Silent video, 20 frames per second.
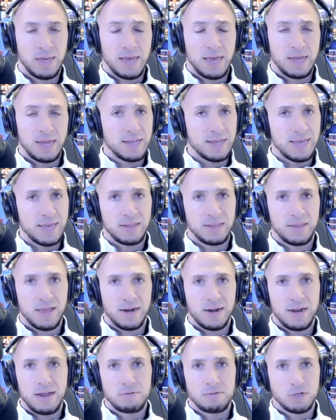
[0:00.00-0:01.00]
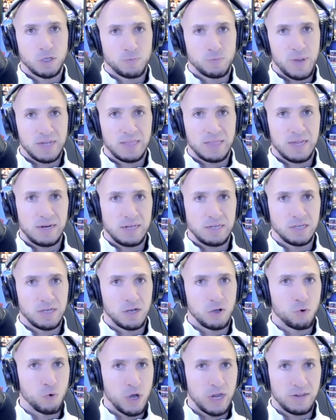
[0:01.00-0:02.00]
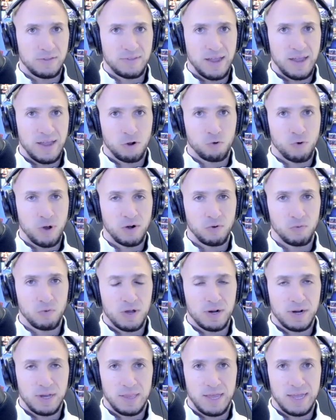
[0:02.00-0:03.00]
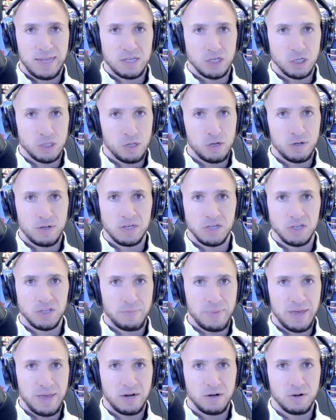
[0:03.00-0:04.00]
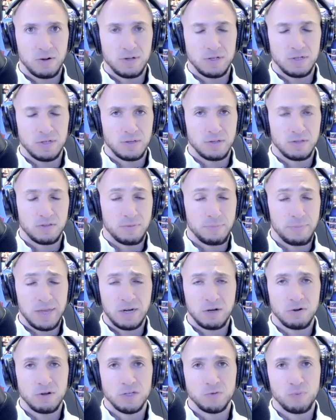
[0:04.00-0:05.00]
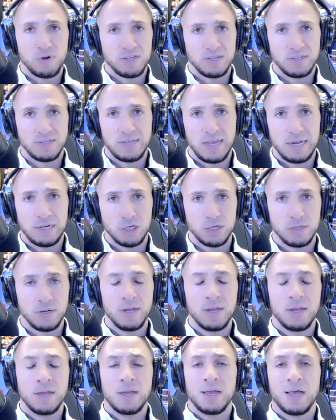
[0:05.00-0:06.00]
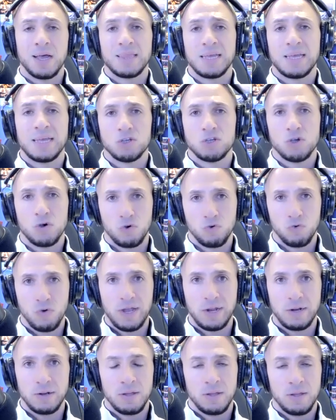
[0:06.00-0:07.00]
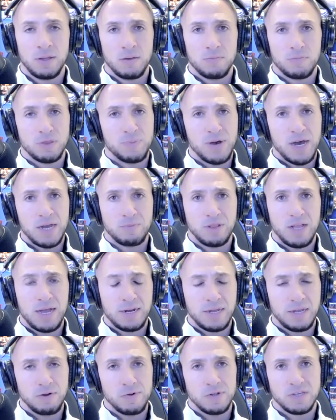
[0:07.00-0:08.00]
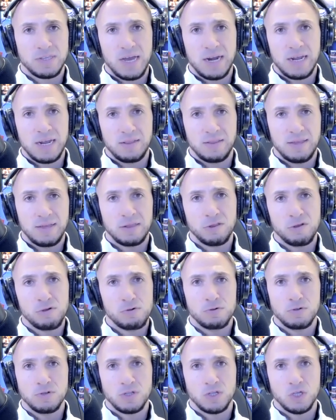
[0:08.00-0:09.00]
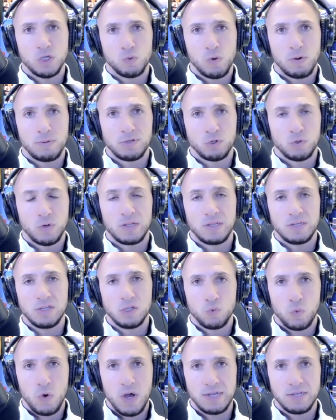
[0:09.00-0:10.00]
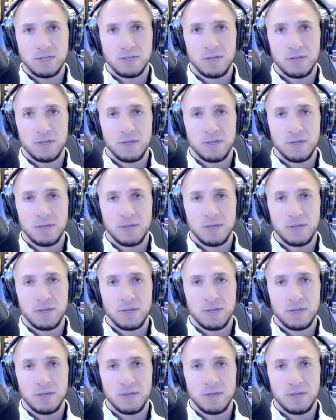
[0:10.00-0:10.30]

And I get that, and I respect it. And he's on quite a tear, quite a run. I like his look, his demeanor, his presentation. I think it's all great. But the bottom line here is that he did lose to Swerve Strickland twice.